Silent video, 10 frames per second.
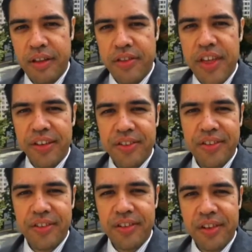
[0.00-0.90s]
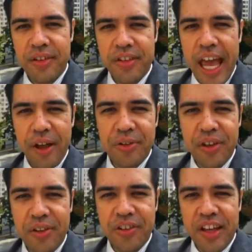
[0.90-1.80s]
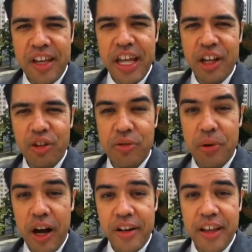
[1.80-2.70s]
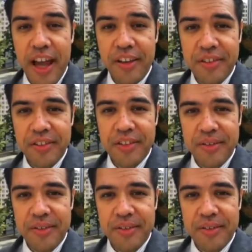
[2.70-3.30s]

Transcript: This is the Al Sensei English Podcast.